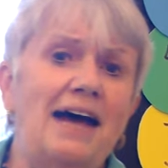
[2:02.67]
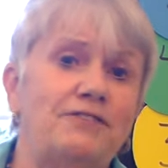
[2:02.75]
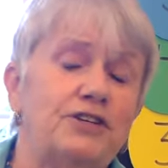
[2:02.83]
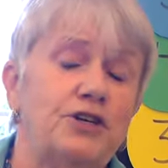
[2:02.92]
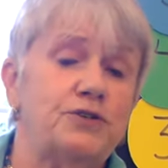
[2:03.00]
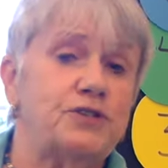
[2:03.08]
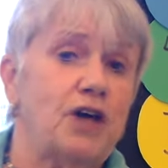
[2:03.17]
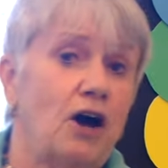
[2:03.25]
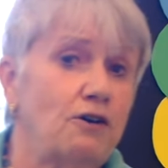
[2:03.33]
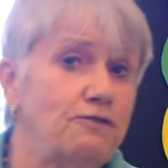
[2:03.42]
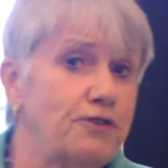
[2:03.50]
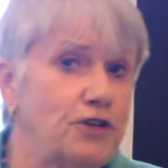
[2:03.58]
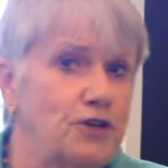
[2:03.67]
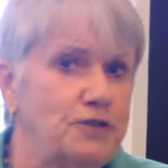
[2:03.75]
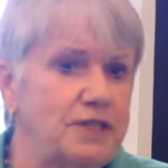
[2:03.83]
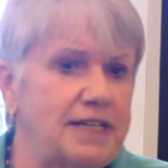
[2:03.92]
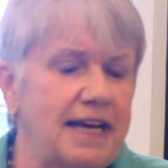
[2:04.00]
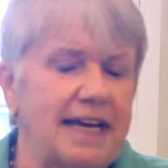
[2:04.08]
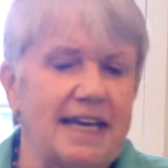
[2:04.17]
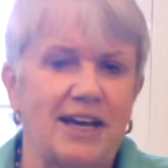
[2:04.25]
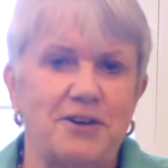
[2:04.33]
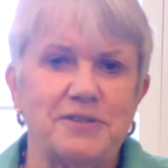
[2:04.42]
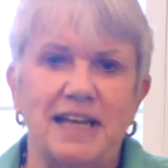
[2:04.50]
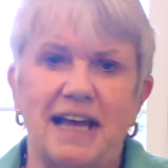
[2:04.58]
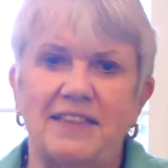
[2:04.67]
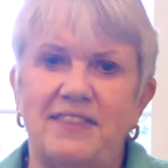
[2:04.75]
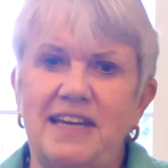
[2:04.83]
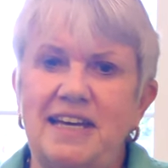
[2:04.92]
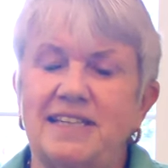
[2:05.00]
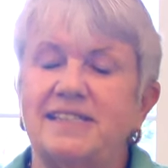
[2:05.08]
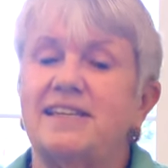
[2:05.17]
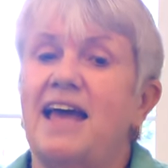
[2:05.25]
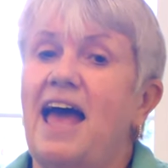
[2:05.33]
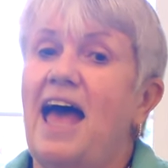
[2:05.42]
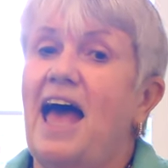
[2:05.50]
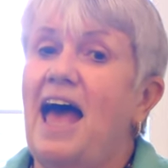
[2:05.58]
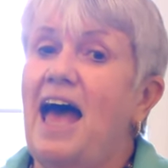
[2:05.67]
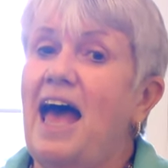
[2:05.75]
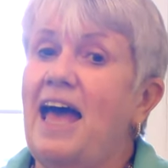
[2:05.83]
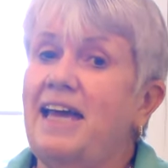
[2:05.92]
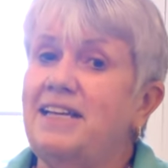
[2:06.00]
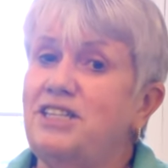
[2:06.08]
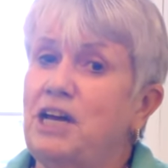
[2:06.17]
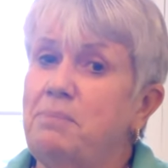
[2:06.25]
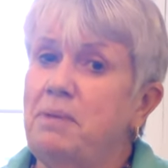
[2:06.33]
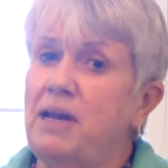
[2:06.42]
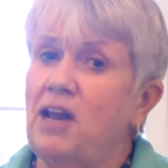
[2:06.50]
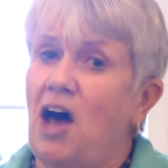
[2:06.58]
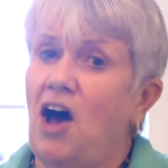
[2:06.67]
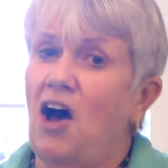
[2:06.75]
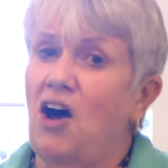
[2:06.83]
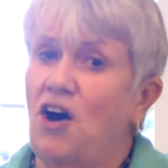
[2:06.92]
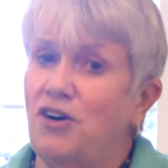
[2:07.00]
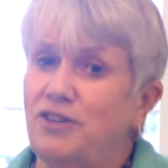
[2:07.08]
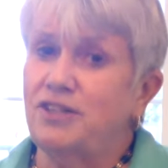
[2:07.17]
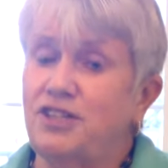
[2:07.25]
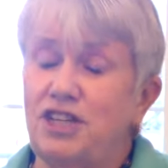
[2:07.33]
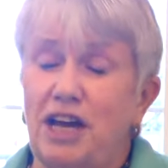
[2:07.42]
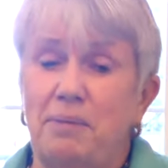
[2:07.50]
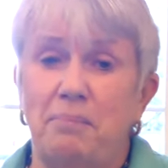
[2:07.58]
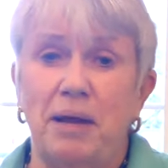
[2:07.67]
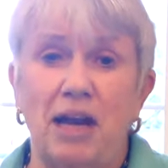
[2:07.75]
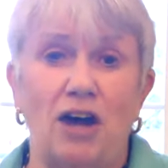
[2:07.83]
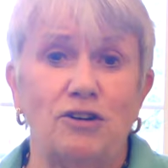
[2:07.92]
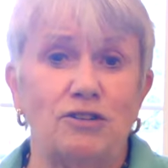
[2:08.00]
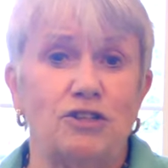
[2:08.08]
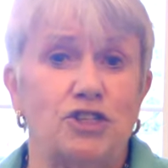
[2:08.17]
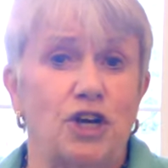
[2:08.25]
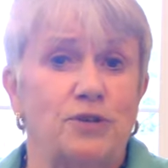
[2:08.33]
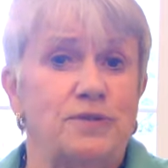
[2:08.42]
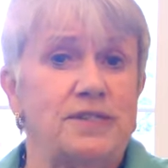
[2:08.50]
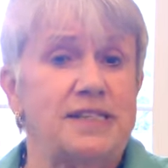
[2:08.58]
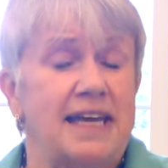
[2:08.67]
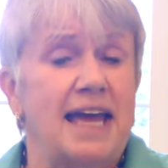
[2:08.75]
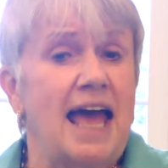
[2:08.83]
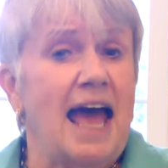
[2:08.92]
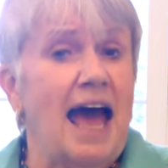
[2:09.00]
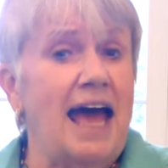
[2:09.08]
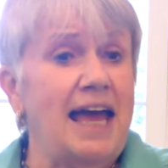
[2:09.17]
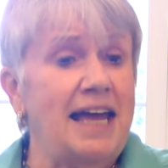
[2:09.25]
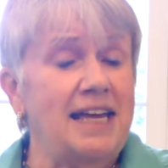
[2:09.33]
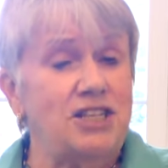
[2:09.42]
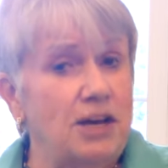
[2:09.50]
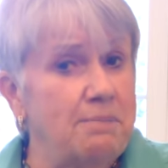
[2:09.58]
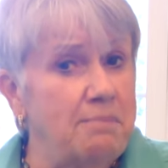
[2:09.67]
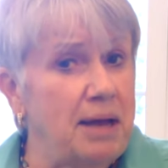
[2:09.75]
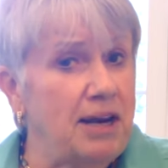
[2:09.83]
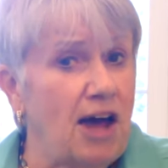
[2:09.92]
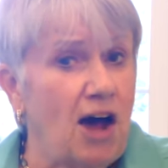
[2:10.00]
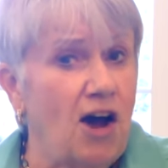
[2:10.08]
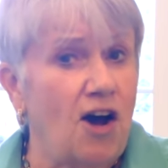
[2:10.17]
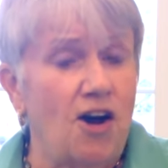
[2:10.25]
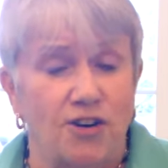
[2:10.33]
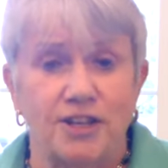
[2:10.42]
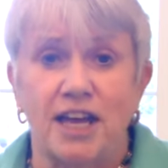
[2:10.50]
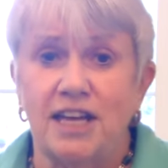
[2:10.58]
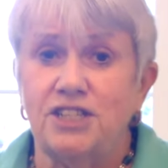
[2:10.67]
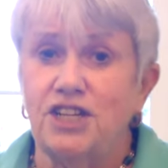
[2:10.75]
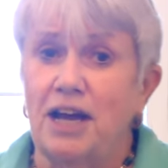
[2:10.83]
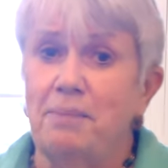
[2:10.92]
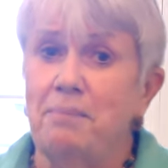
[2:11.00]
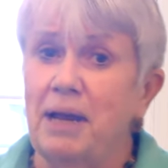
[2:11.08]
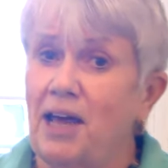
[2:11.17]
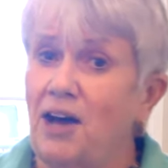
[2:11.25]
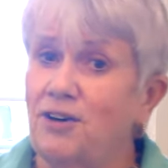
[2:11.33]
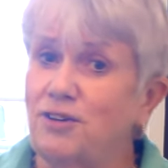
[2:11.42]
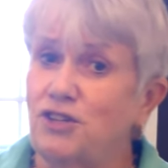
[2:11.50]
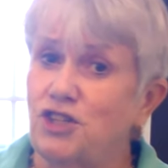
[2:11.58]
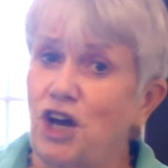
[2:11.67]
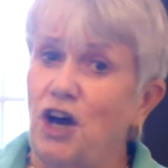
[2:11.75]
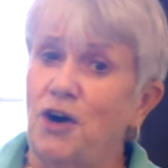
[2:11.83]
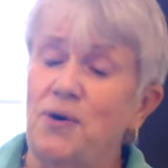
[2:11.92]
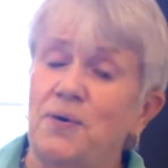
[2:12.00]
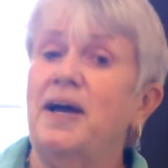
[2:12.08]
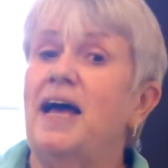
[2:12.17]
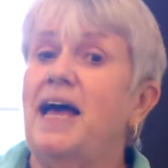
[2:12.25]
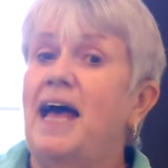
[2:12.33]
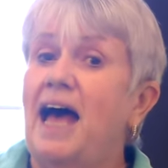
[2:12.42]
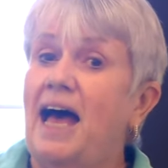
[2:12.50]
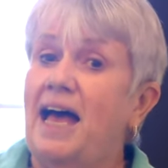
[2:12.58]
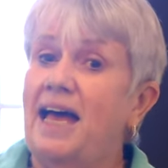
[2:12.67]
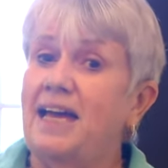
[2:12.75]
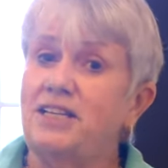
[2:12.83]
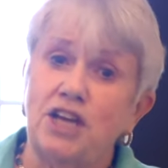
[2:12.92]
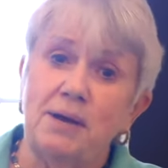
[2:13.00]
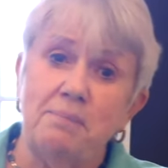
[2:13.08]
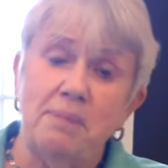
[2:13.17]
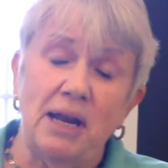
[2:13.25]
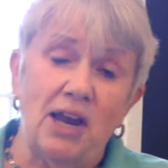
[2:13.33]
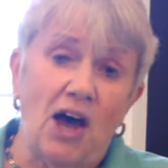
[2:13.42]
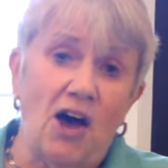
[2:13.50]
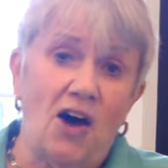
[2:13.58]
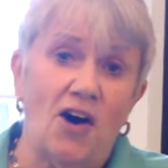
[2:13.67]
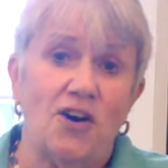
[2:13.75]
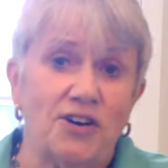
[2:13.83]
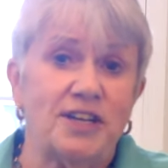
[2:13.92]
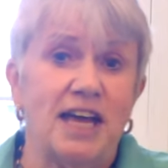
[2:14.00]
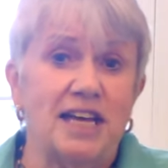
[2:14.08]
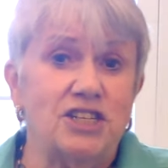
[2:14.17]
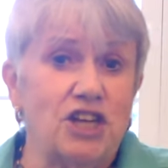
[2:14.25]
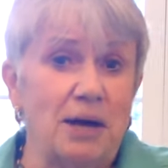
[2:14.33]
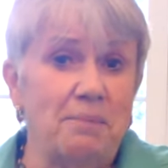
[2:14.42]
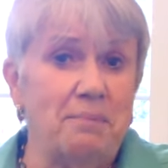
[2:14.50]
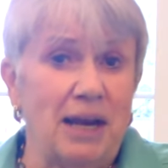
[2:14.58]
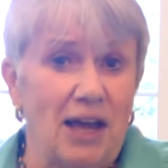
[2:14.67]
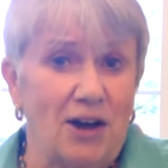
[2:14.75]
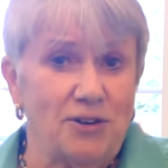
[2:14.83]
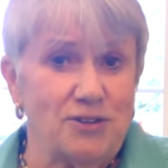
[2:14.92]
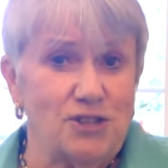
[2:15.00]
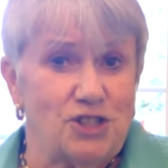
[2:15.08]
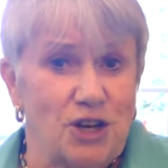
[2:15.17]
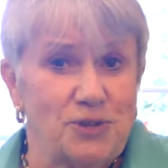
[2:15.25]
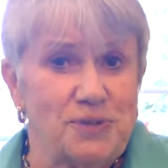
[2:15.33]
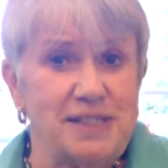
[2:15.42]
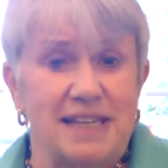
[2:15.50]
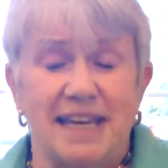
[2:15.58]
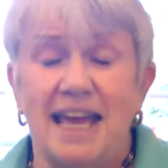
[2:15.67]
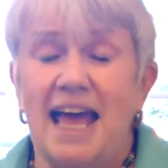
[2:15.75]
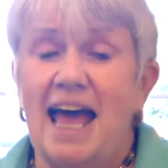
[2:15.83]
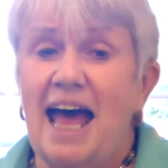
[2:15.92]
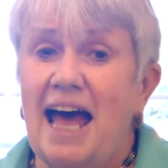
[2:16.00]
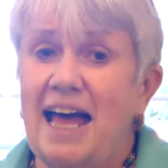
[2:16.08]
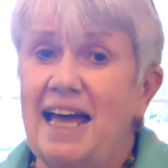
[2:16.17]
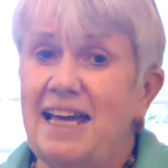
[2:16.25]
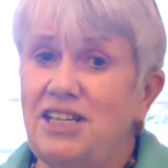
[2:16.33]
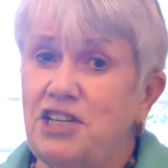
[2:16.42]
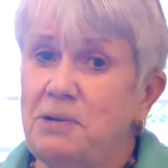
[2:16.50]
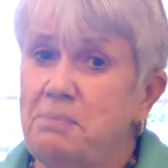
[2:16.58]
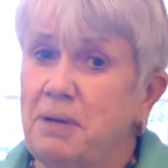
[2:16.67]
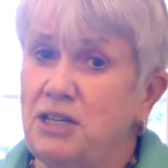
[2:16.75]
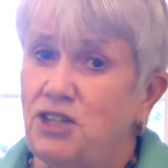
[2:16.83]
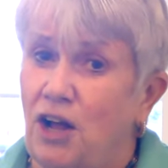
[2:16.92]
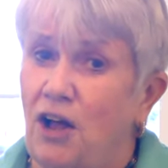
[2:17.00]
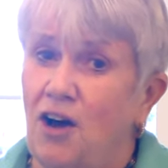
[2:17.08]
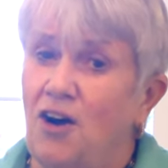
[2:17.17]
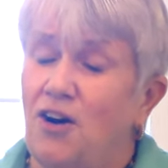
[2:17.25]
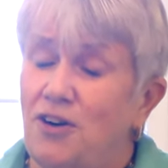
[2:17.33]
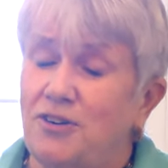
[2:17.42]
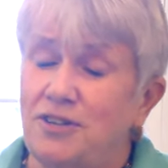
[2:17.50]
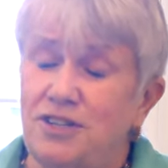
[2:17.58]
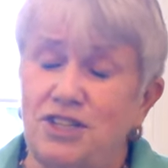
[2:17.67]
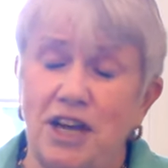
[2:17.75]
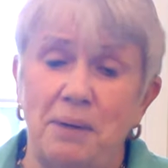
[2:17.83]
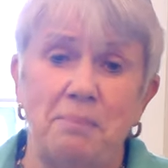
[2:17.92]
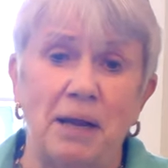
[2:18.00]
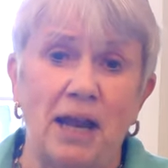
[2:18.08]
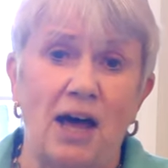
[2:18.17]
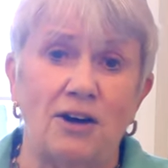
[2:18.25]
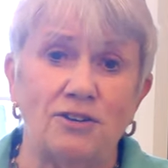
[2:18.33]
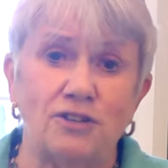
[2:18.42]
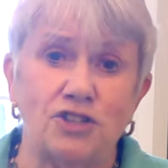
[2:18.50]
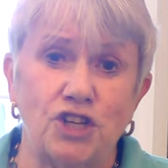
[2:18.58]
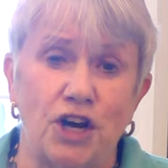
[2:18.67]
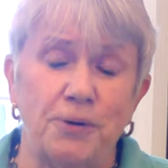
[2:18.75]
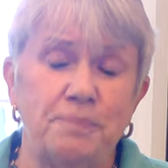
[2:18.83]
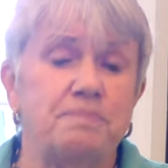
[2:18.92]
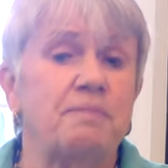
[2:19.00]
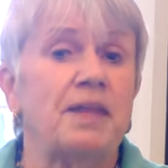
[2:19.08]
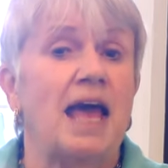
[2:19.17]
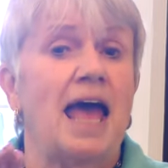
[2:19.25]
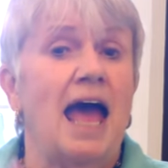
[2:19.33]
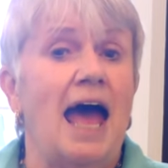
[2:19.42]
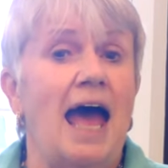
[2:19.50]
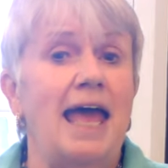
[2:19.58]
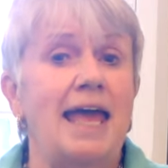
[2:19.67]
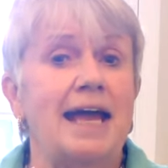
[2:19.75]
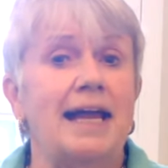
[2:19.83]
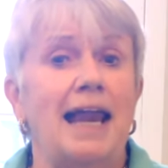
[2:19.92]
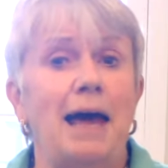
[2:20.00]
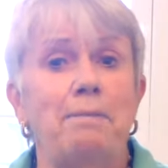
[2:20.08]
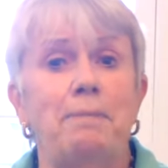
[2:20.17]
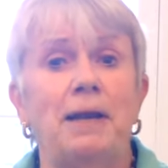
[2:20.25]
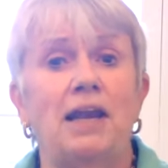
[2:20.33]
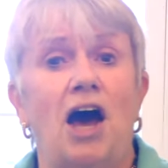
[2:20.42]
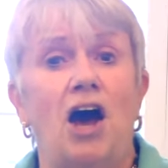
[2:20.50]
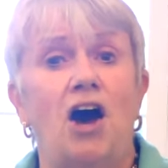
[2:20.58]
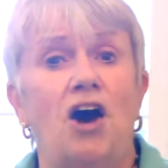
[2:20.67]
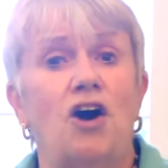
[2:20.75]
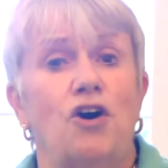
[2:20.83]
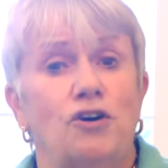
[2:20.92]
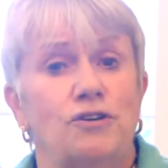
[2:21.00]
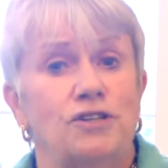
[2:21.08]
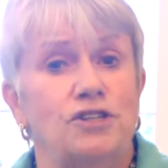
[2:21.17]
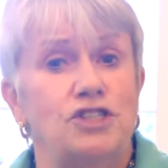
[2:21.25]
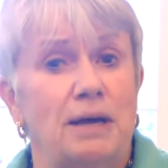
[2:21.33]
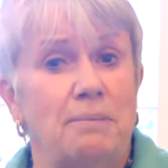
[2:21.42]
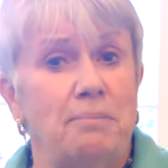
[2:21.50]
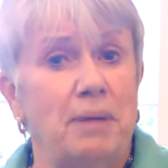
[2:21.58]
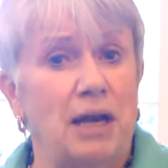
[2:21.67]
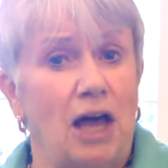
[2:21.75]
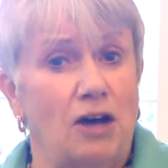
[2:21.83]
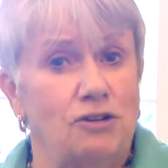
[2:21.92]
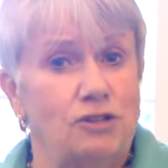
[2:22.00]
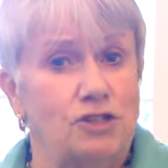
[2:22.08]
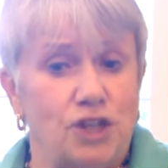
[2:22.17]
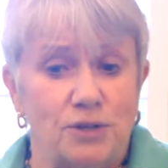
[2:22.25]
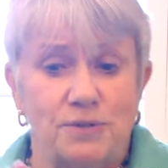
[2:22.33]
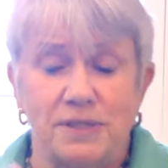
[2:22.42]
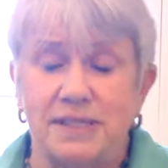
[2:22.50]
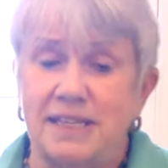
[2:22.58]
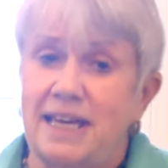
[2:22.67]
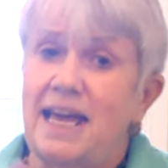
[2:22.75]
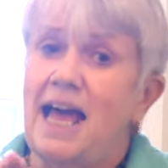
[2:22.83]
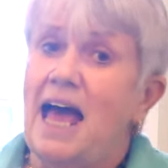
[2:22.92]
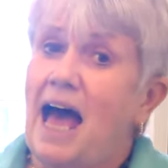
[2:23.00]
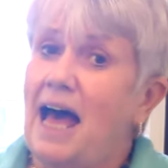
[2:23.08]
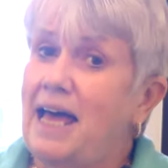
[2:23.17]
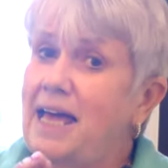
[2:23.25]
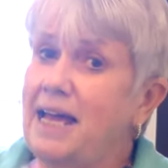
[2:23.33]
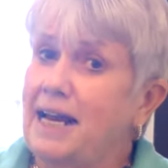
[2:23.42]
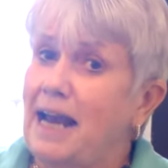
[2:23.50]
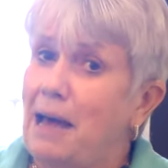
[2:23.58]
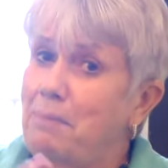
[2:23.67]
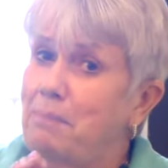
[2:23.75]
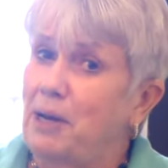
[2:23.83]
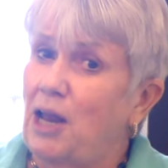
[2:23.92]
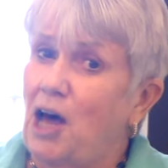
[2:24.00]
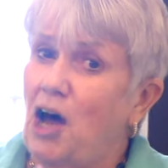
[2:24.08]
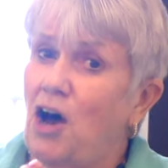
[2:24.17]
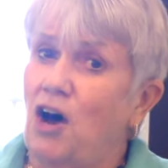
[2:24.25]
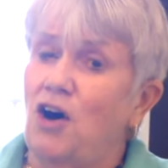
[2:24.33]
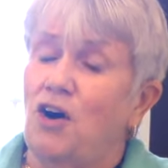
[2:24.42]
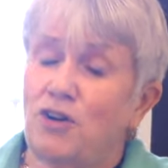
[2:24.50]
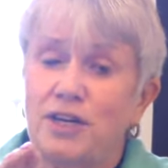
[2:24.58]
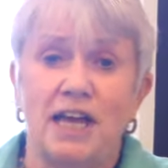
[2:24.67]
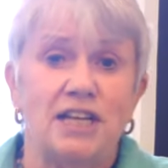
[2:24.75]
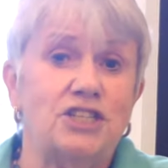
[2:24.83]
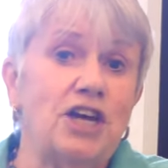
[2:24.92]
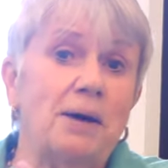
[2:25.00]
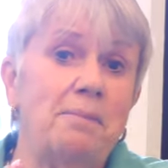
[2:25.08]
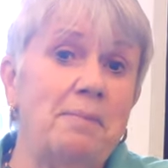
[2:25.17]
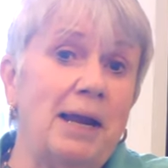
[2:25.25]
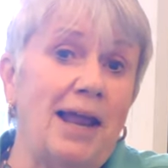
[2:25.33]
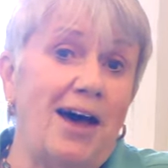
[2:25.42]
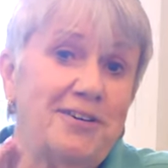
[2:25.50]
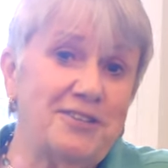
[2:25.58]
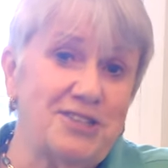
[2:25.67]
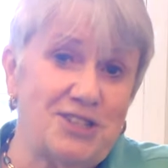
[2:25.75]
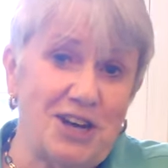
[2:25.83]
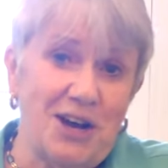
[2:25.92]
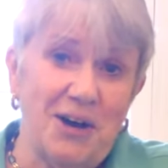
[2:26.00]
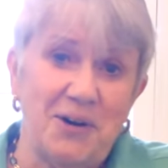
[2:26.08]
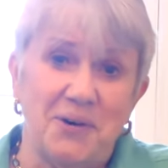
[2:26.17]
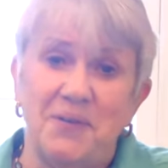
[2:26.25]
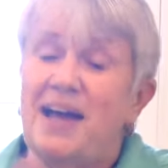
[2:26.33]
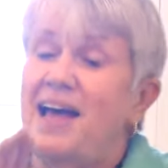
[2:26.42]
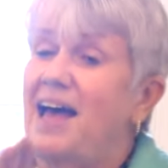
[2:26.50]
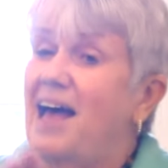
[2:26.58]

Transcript: I have a new song for you today. It goes like this. Hey, Jim along, Jim along, Josie. Hey, Jim along, Jim along, Joe. Hey, Jim along, Jim along, Josie. Hey, Jim along, Jim along, Joe. Hey, clap along, Jim along, Josie. Hey, clap along, Jim along, Joe.